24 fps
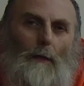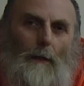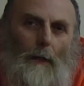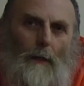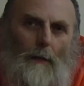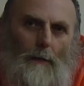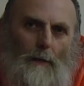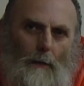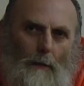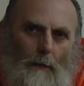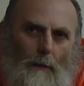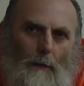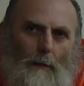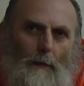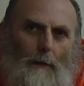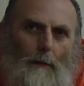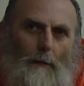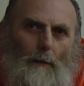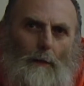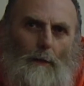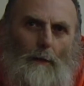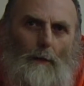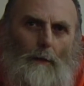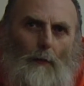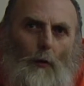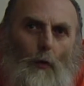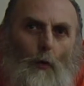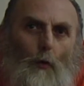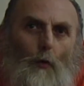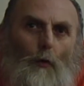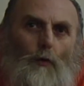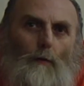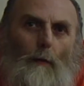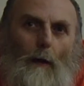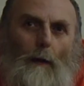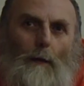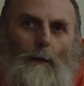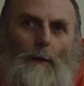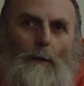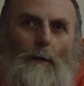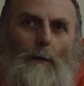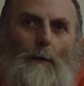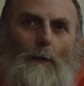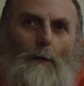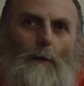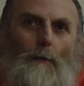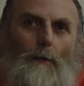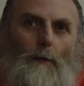there's the horse racing
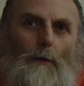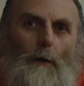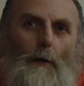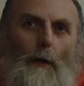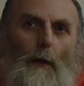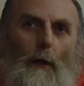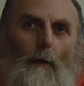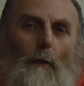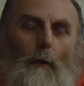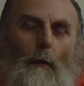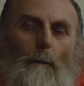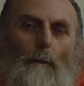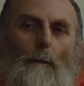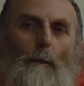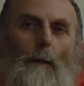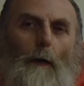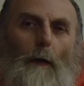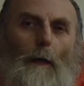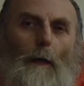that used to go on.